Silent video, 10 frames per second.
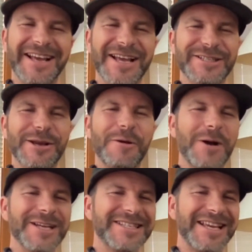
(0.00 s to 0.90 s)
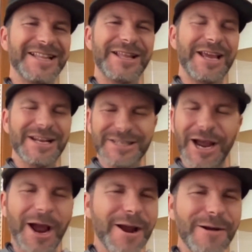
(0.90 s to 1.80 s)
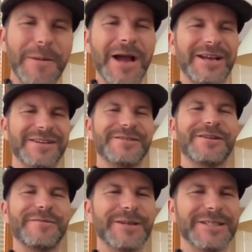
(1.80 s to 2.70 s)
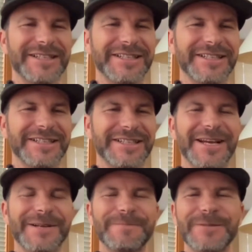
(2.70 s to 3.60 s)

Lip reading: as there was in the entire backcountry of Whistler today.